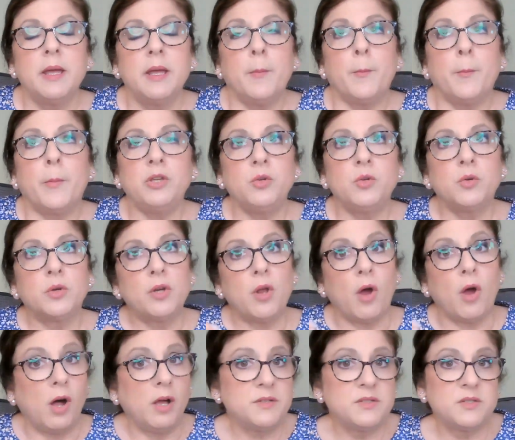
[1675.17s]
but you could
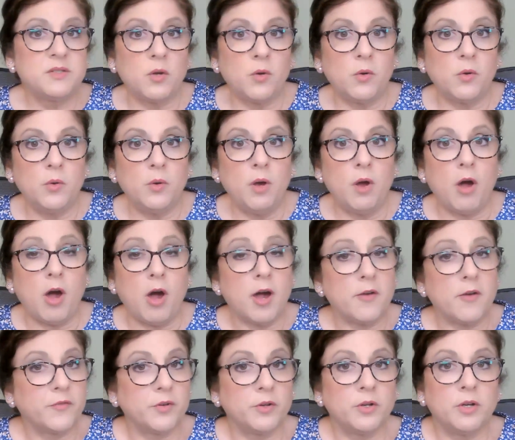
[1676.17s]
also
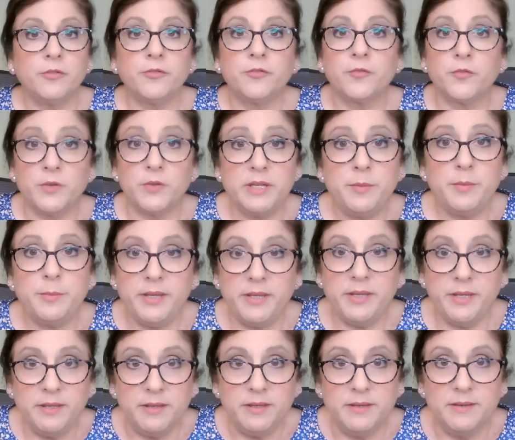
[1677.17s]
offer a
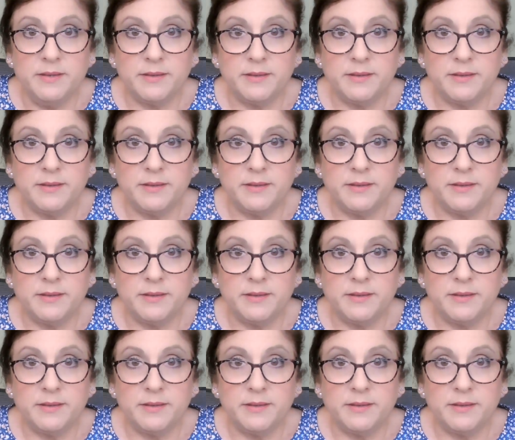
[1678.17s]
freebie